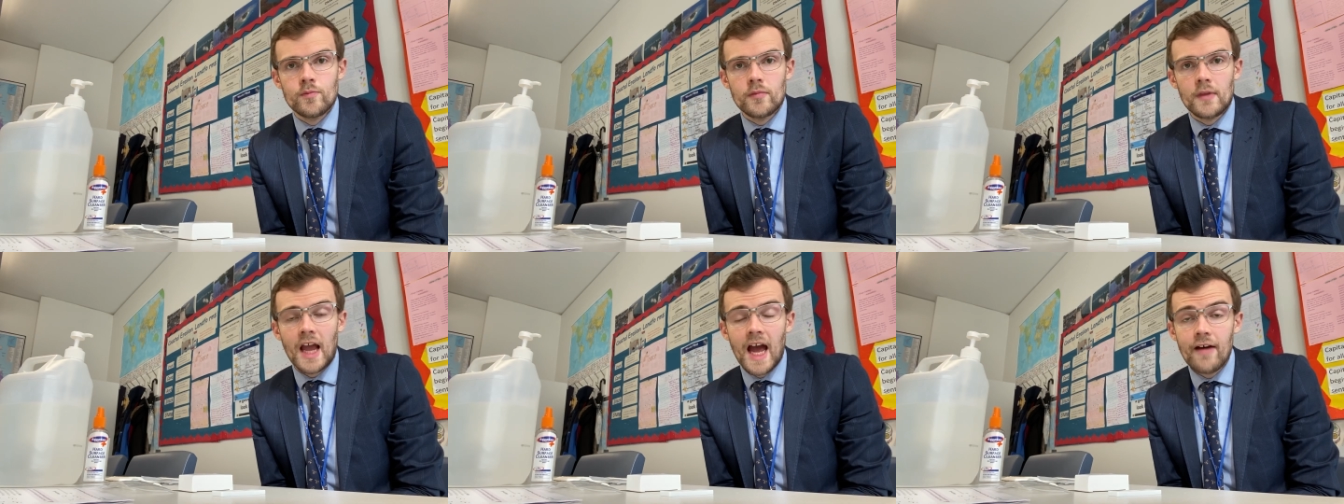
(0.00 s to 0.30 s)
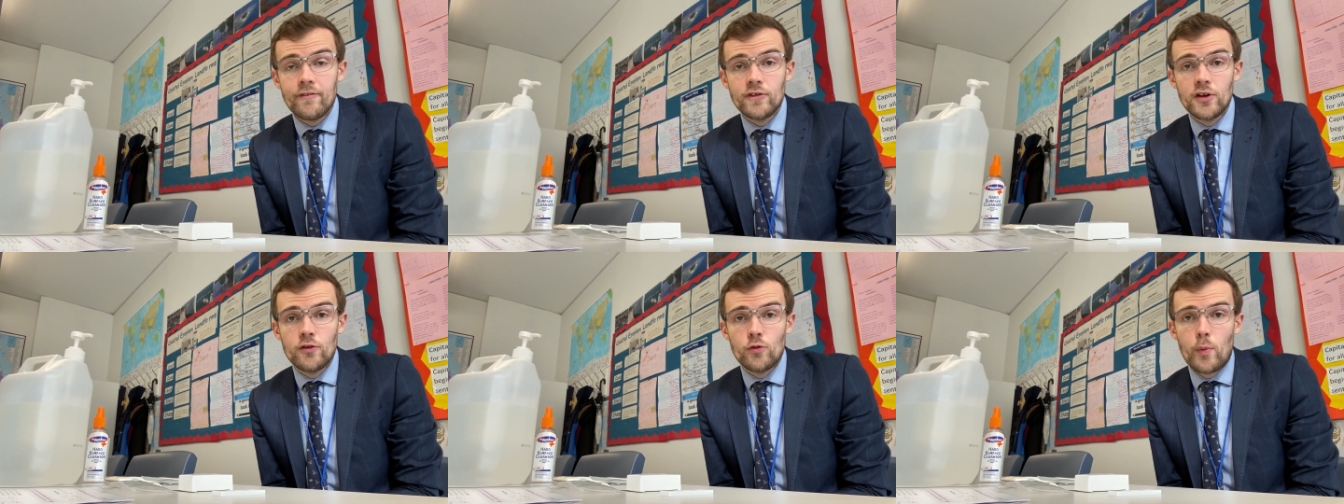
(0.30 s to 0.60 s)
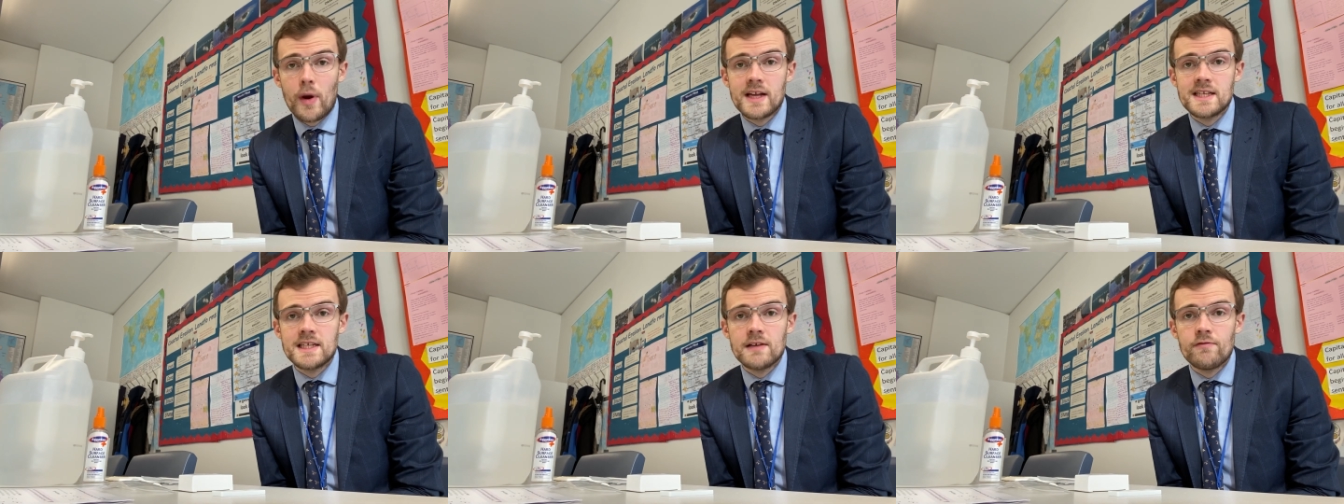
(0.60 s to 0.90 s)
After you've
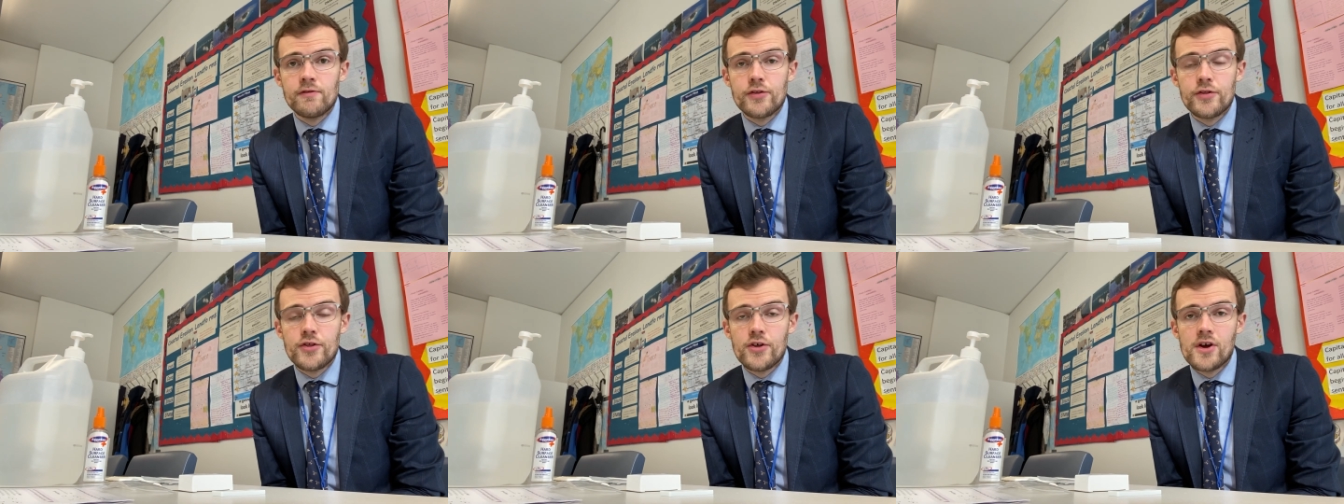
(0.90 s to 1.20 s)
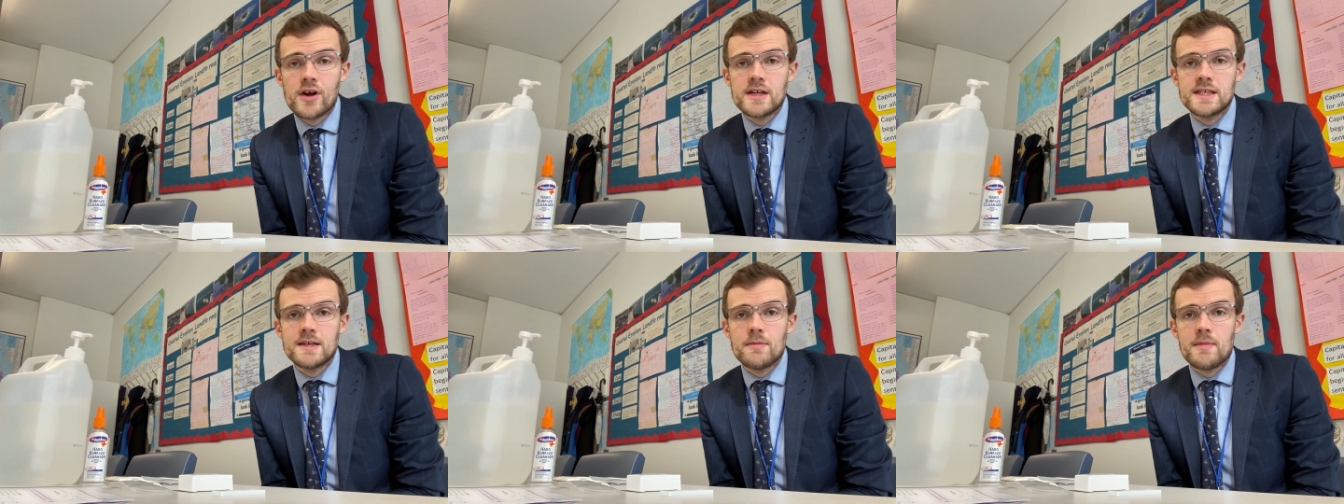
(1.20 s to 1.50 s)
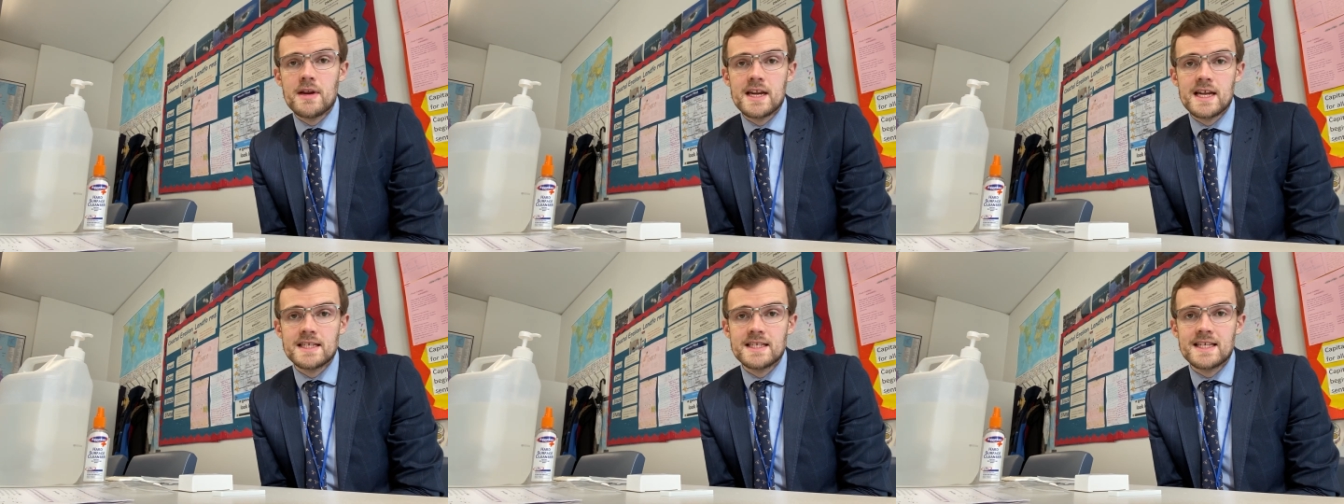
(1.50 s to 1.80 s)
waited for 30
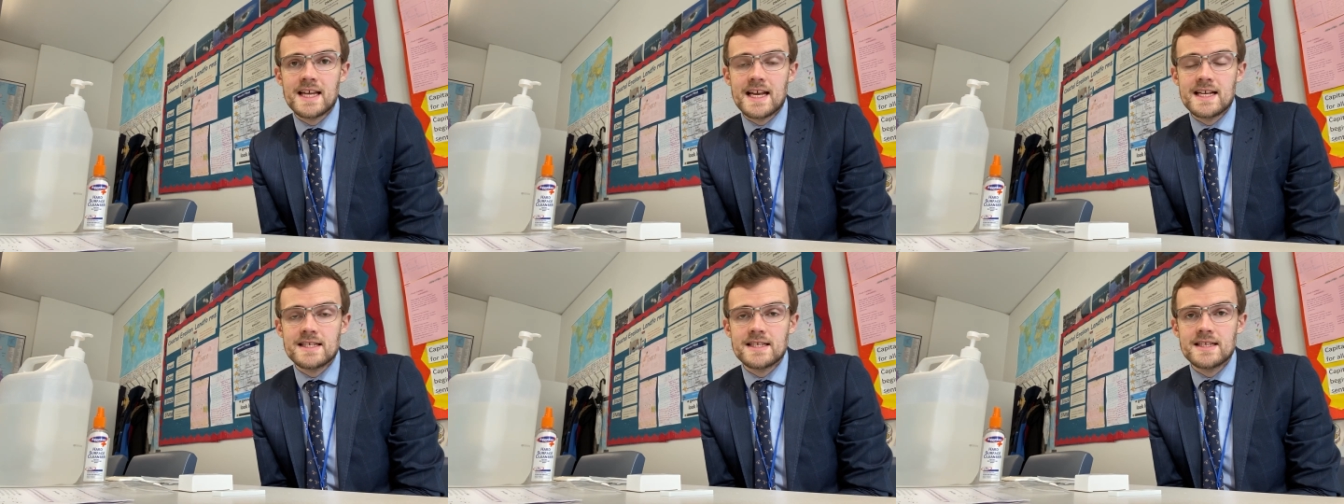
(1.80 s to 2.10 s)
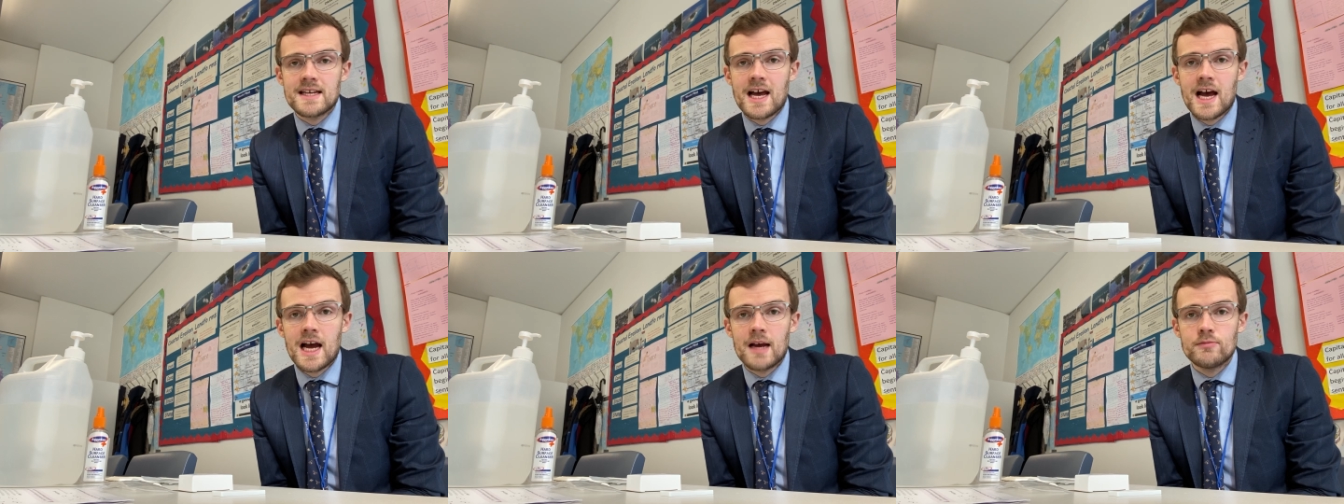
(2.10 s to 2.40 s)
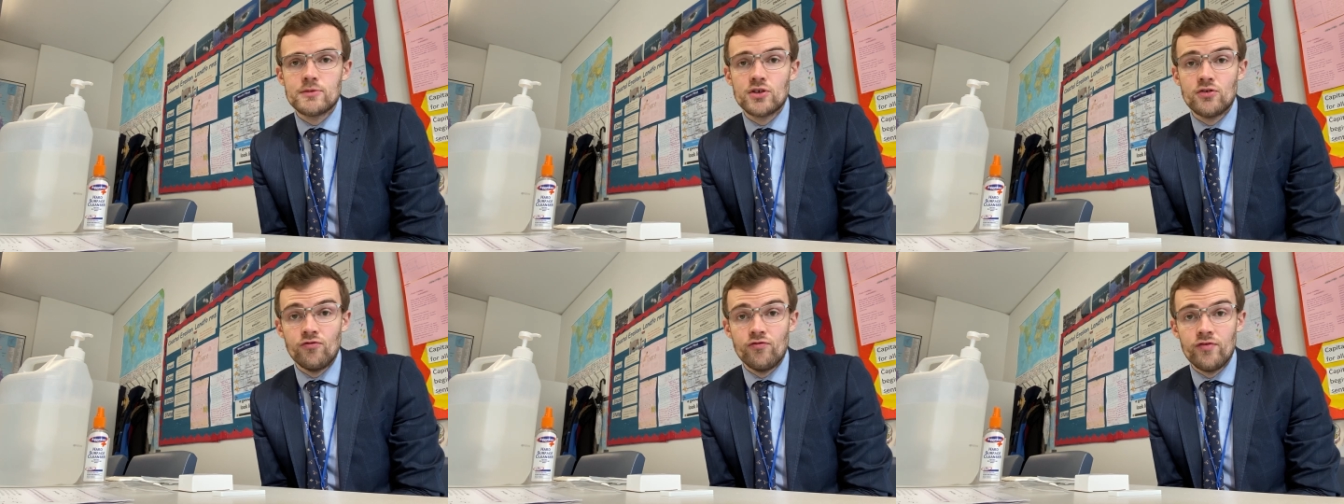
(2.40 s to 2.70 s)
minutes, it's
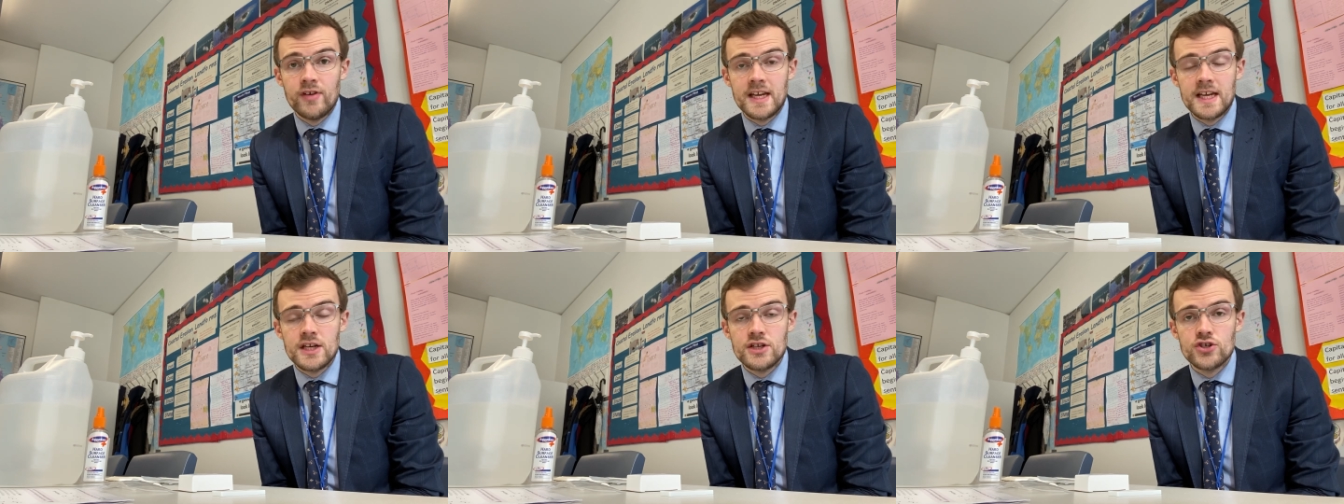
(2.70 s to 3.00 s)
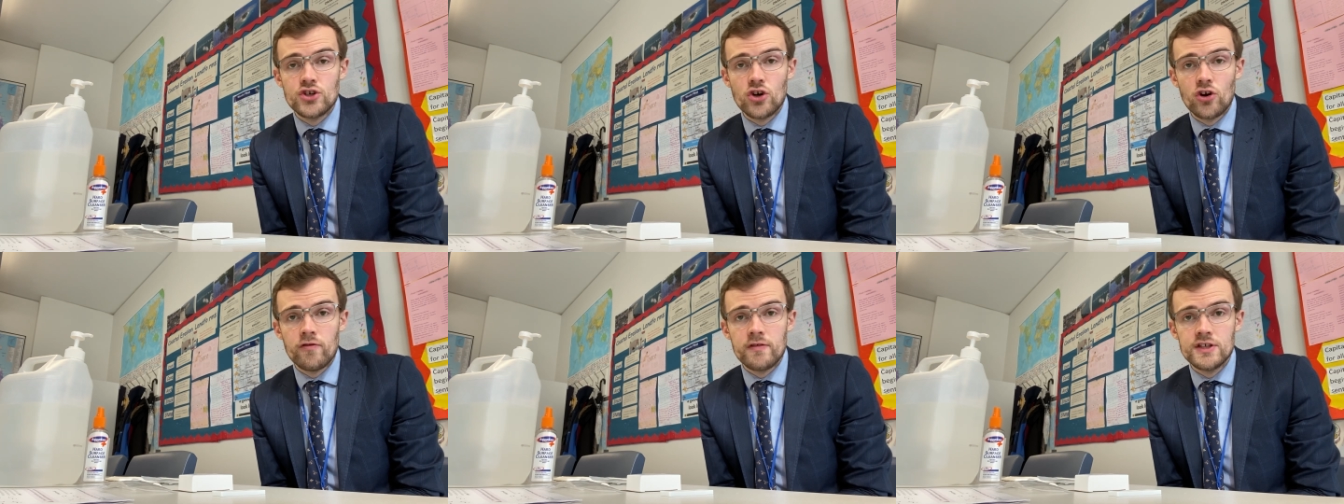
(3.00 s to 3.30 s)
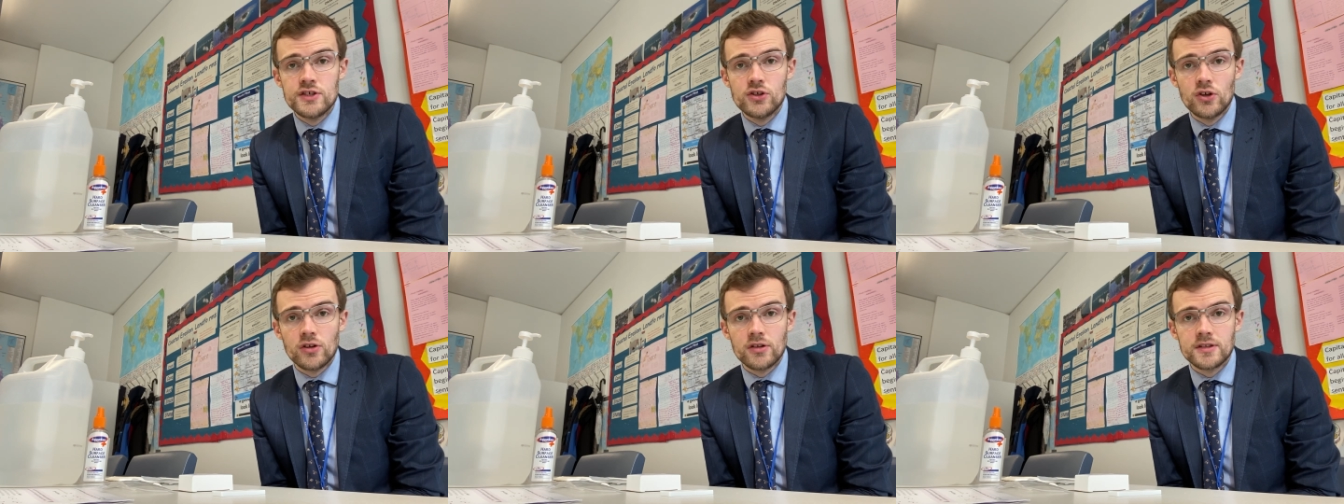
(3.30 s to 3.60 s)
time to read your
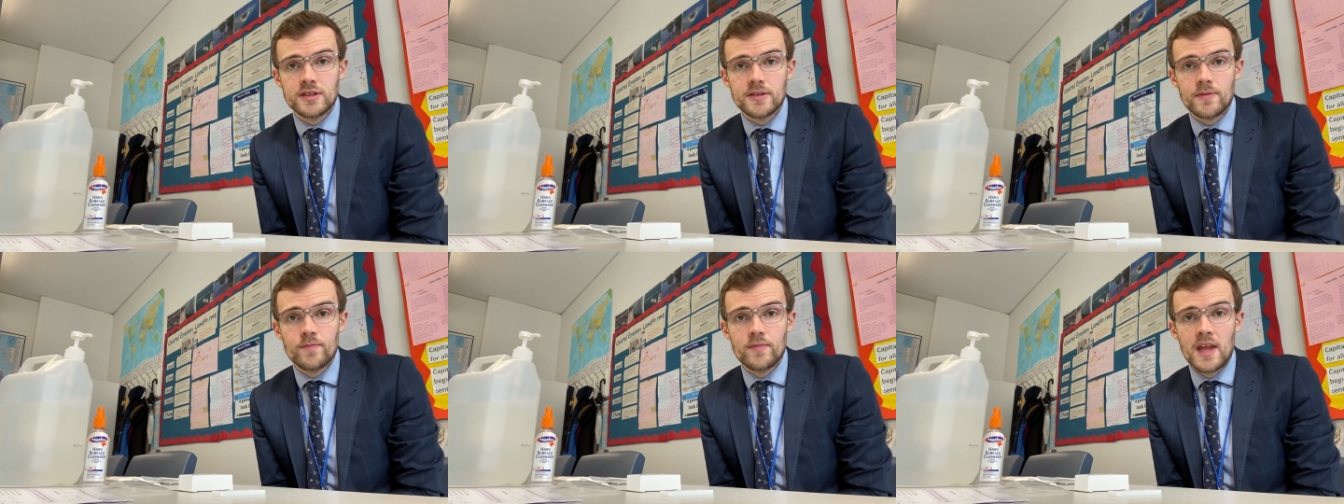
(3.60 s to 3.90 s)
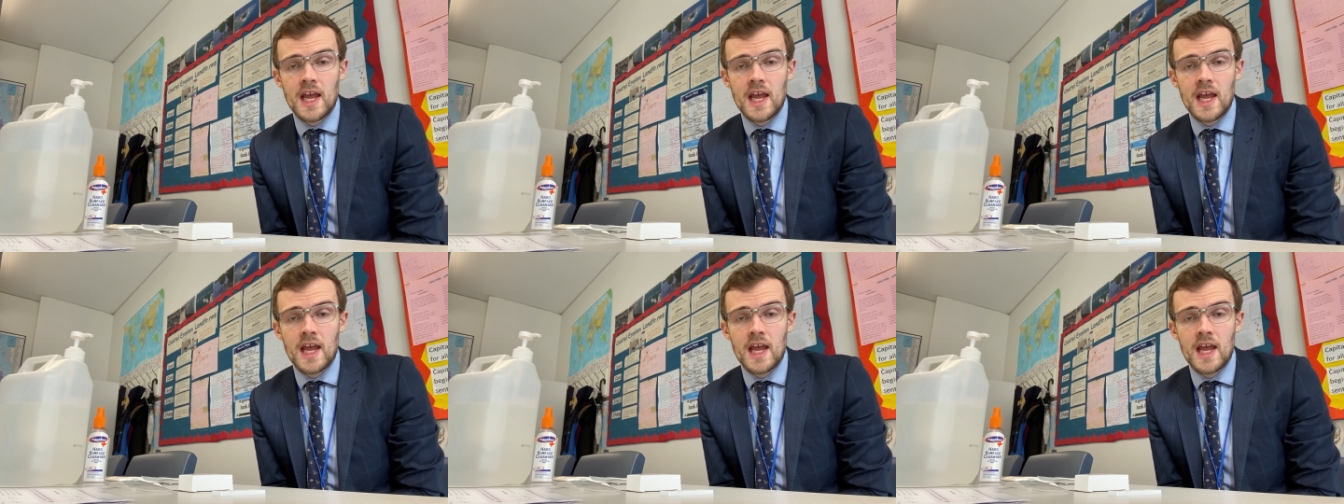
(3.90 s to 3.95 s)
results.